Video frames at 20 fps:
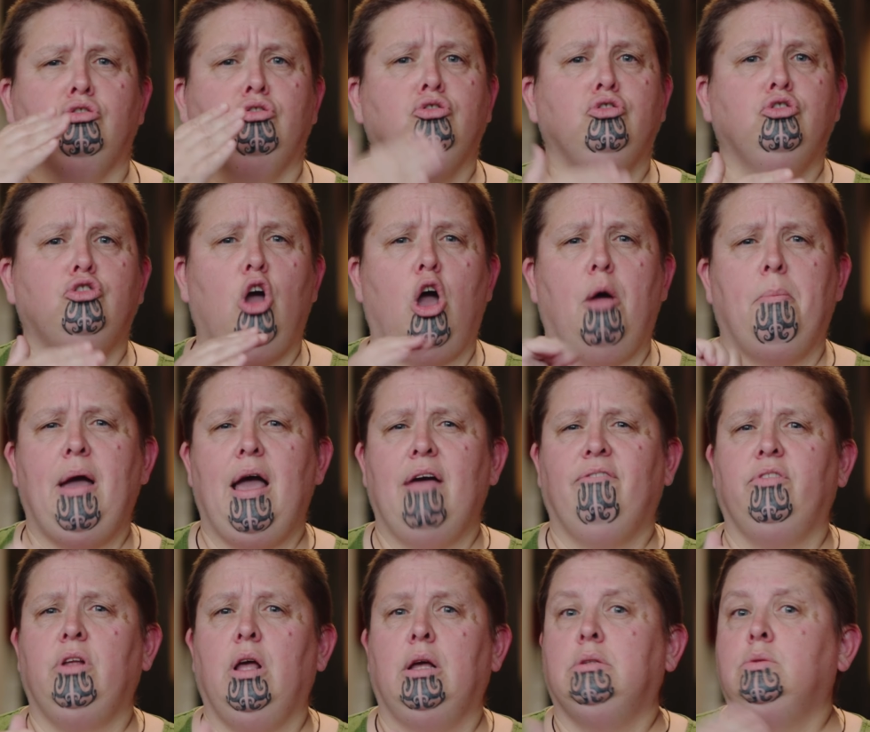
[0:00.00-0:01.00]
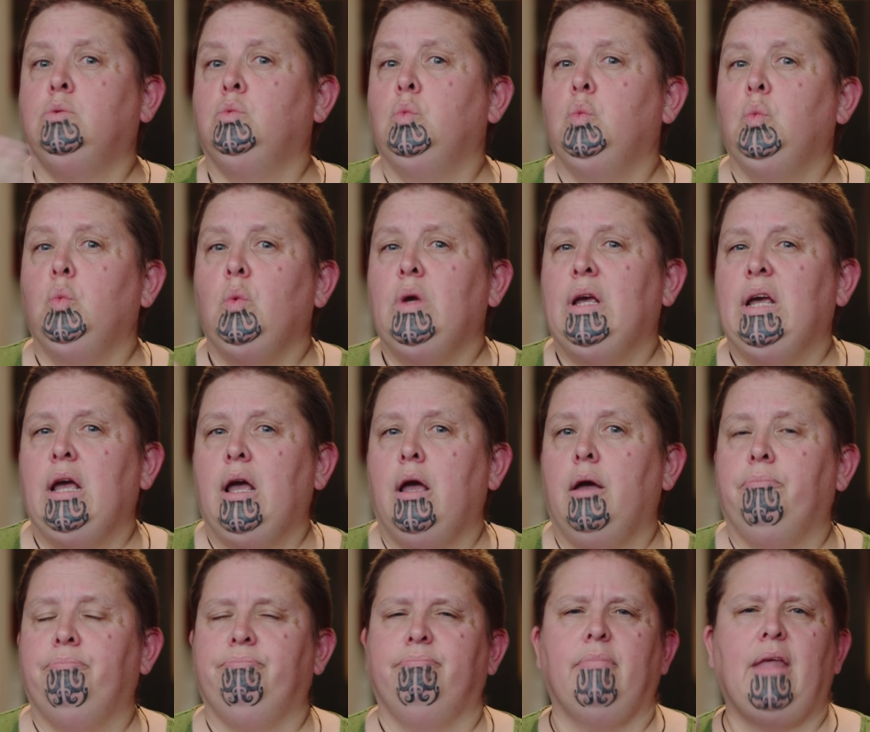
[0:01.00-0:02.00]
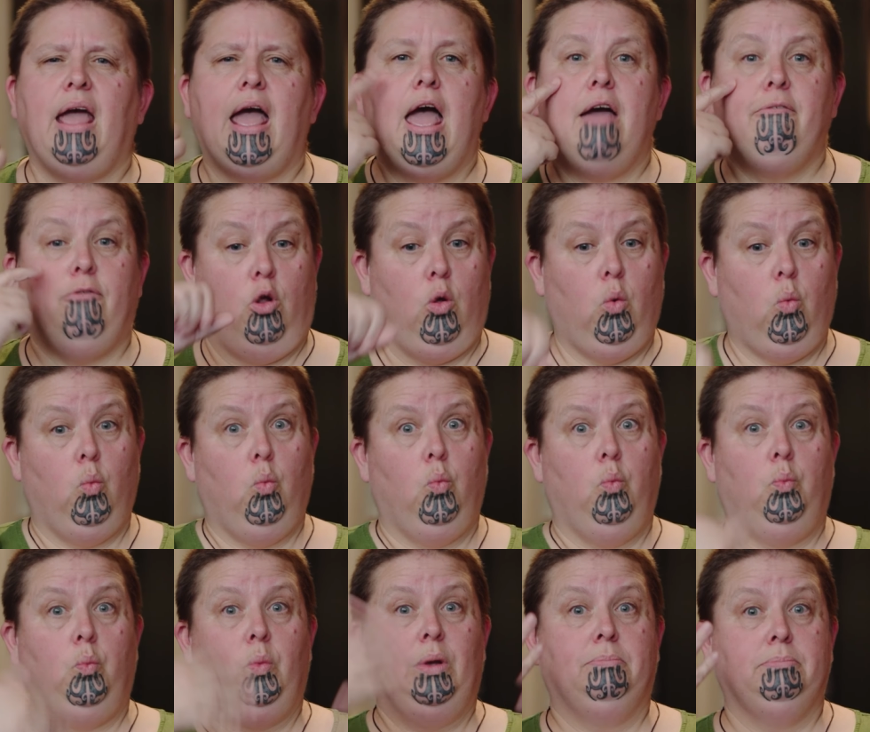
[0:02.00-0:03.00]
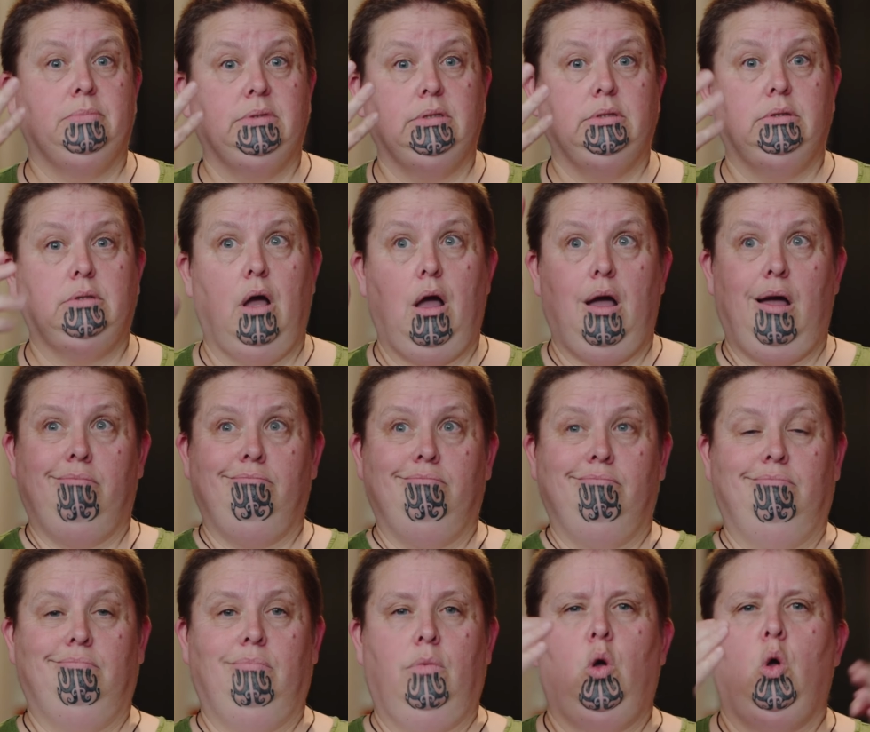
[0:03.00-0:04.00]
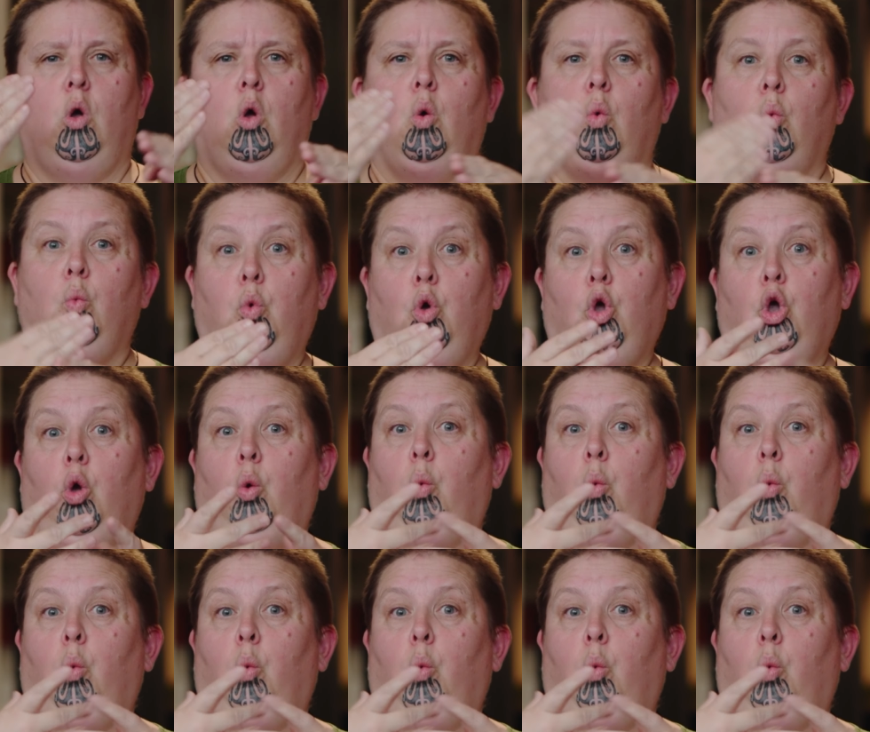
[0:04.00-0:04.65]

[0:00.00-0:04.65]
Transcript: You can always find any vacancies under the Work With Us tab on our website.